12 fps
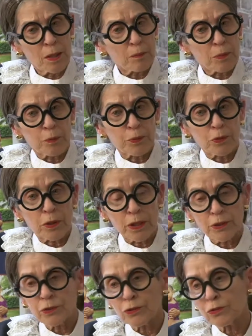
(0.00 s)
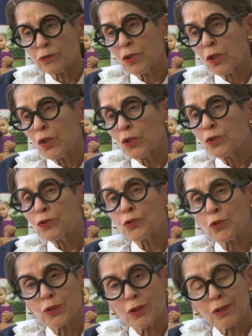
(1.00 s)
populations,
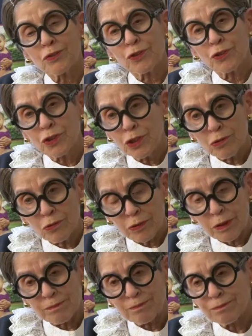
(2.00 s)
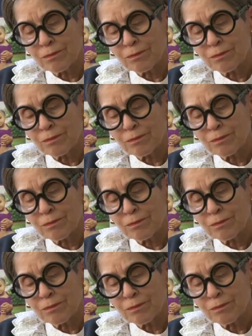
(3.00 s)
such as children.